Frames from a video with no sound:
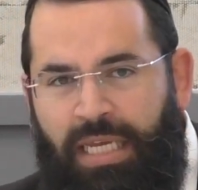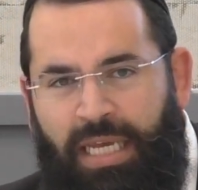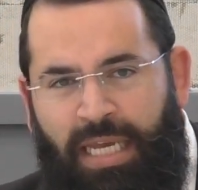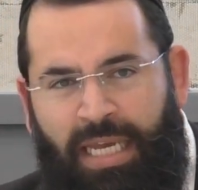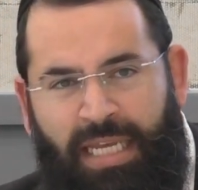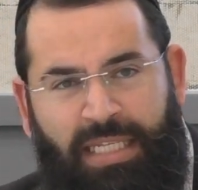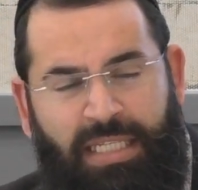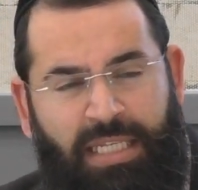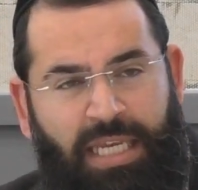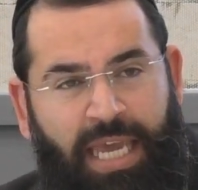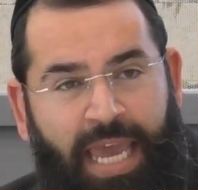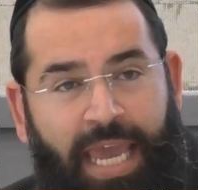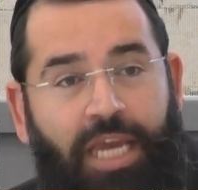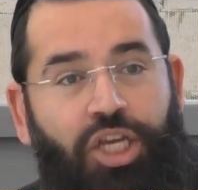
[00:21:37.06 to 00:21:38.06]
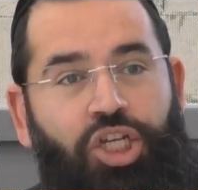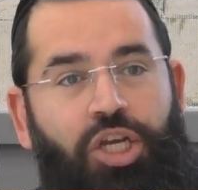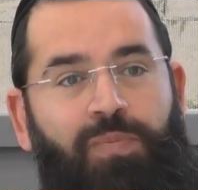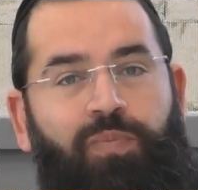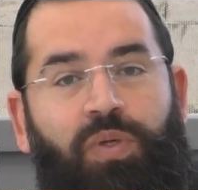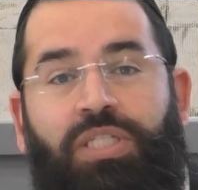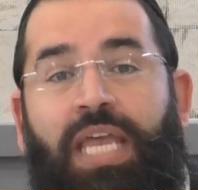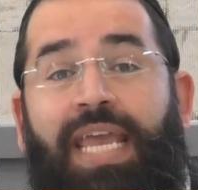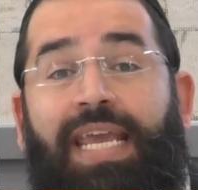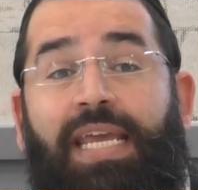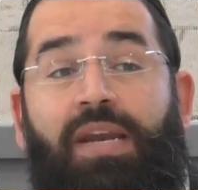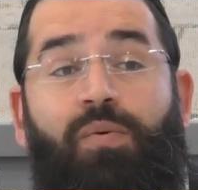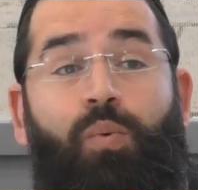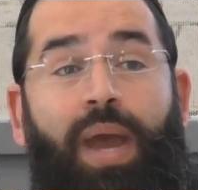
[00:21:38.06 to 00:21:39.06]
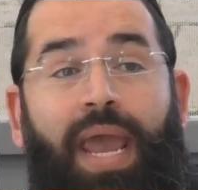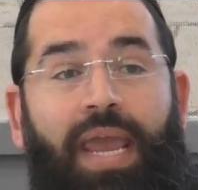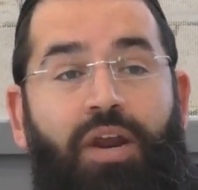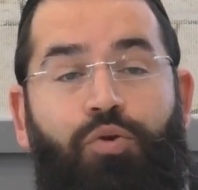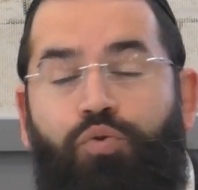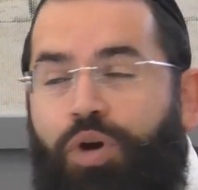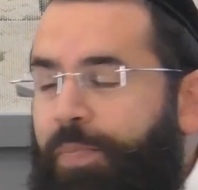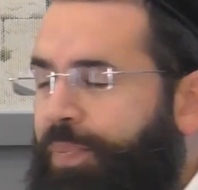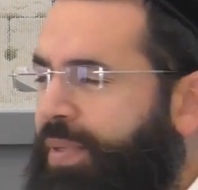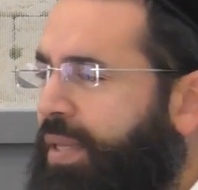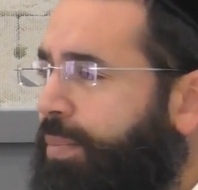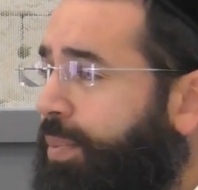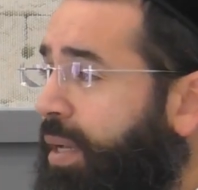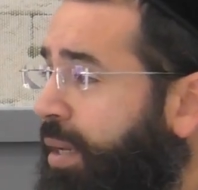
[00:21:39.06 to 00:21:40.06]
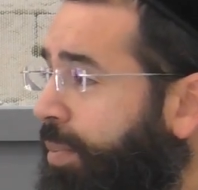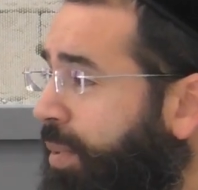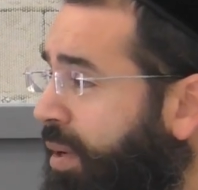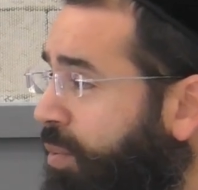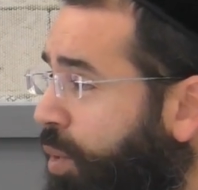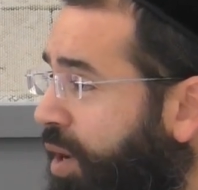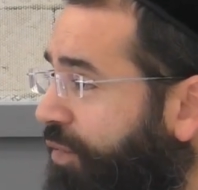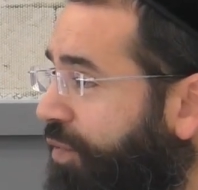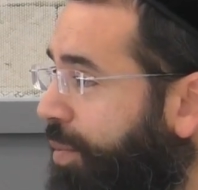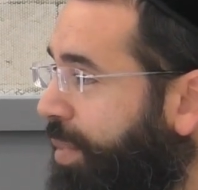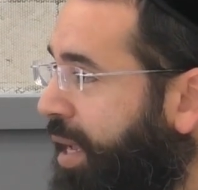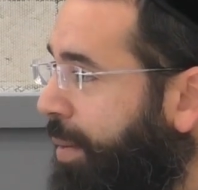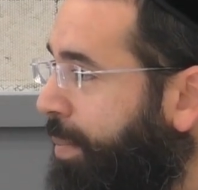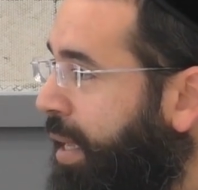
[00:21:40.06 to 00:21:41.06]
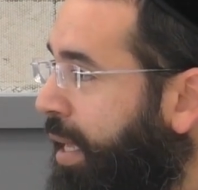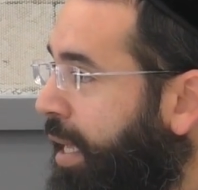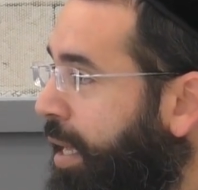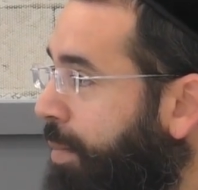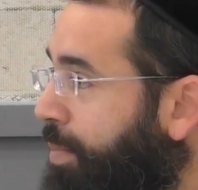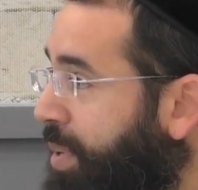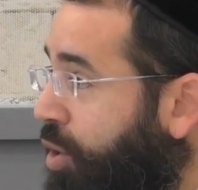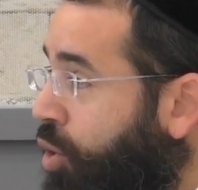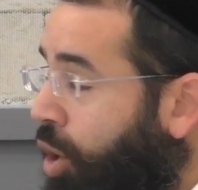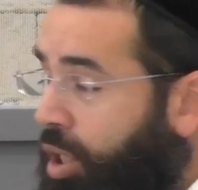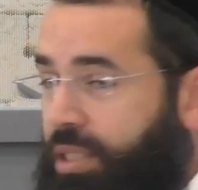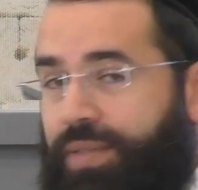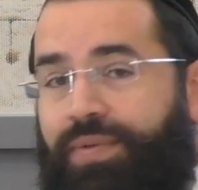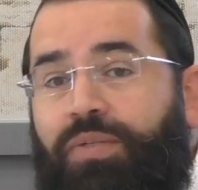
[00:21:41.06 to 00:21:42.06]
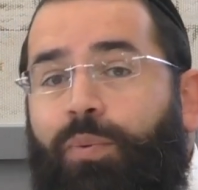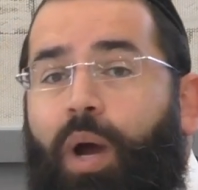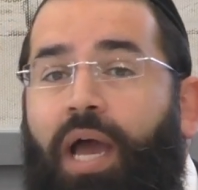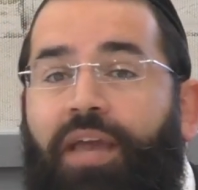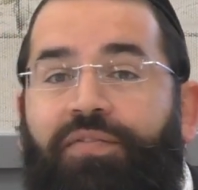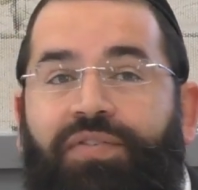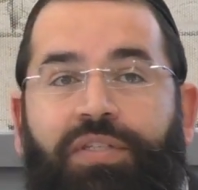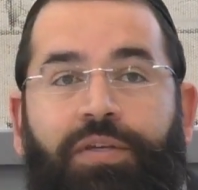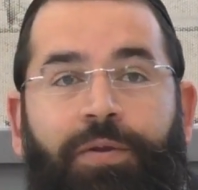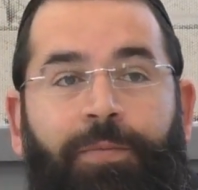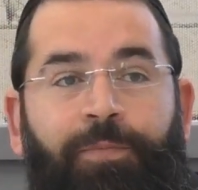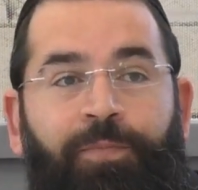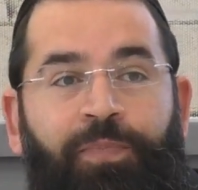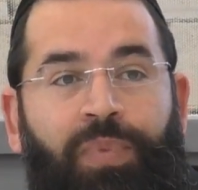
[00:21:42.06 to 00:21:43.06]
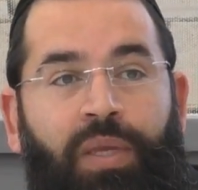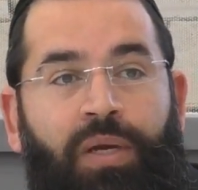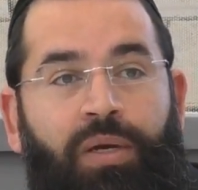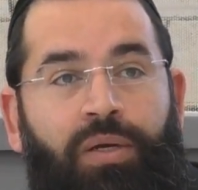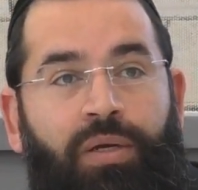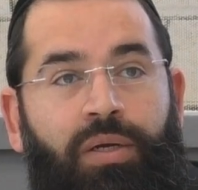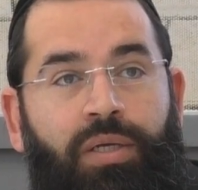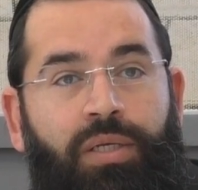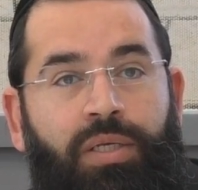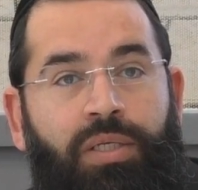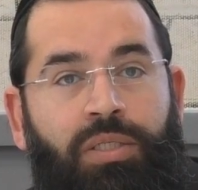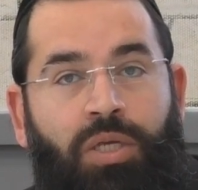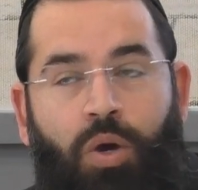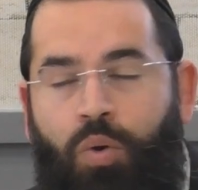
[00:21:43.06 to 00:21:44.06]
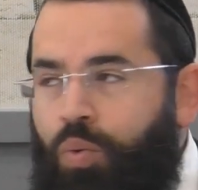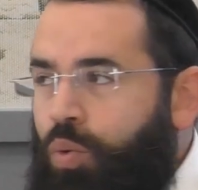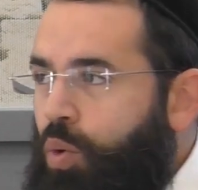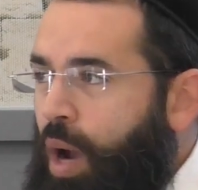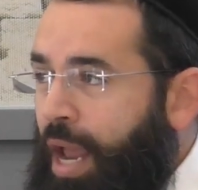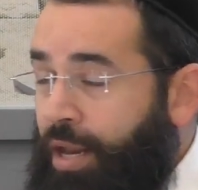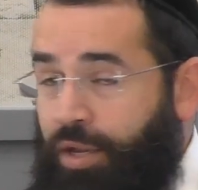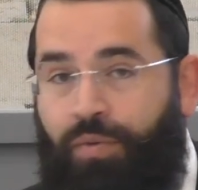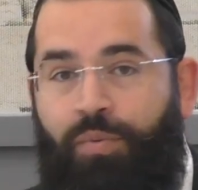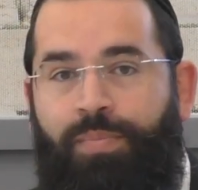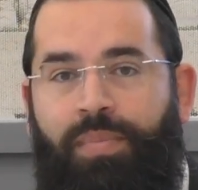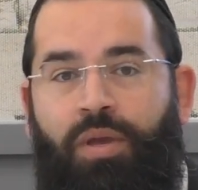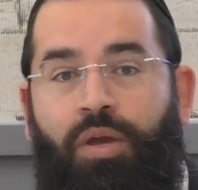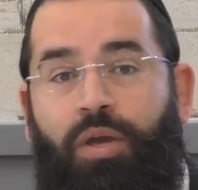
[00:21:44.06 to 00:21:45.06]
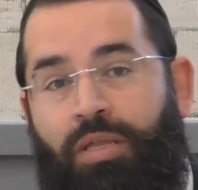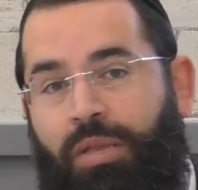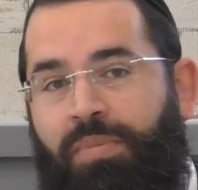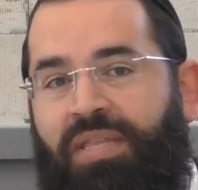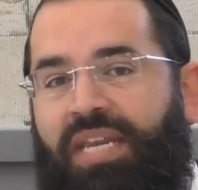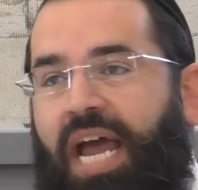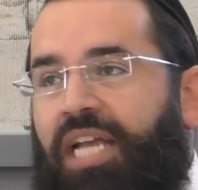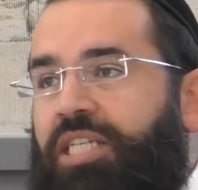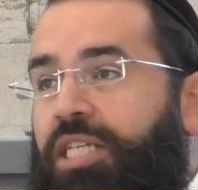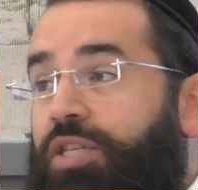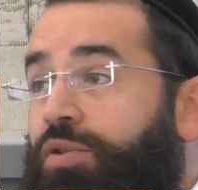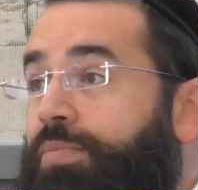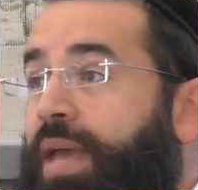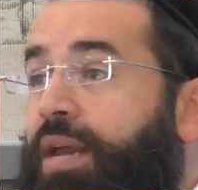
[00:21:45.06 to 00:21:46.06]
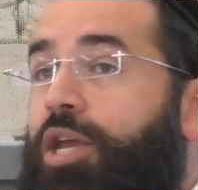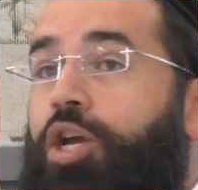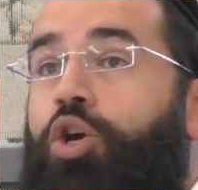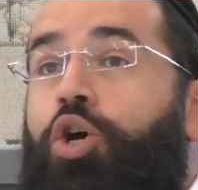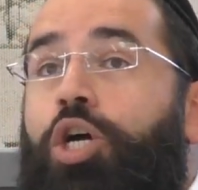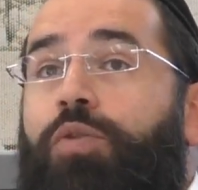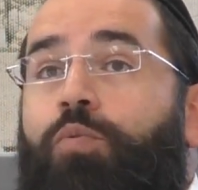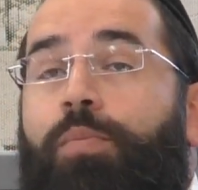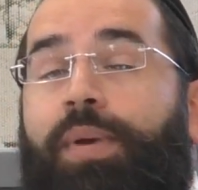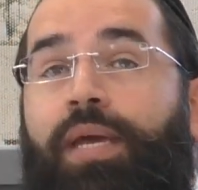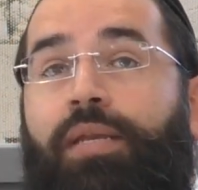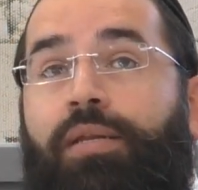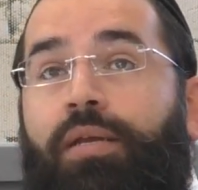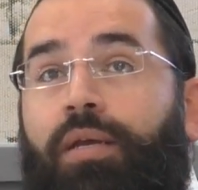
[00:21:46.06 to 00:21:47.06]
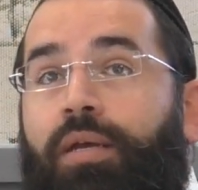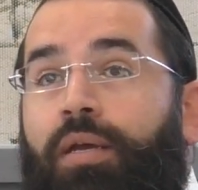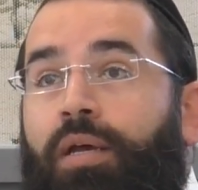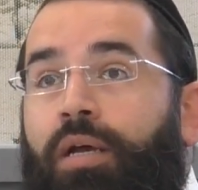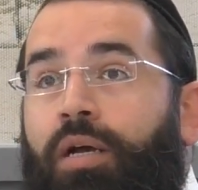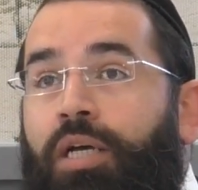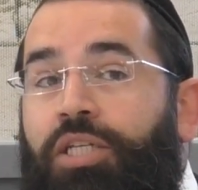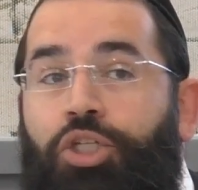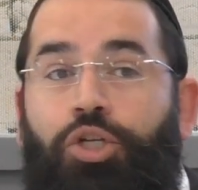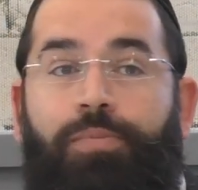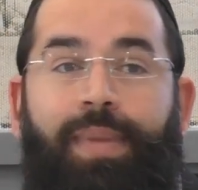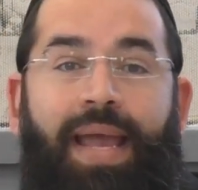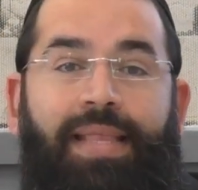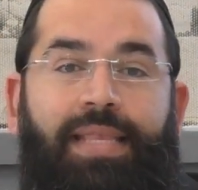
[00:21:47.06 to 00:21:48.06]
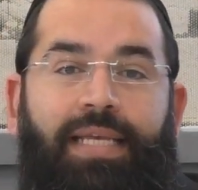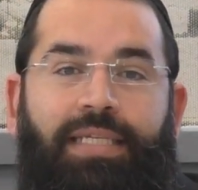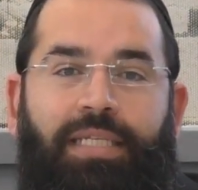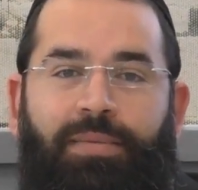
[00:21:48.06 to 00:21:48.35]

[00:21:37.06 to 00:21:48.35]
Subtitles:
His kingship was taken away, ripped away from him because of his wives. So, and the Midrash says you marry a good woman, it's tremendous.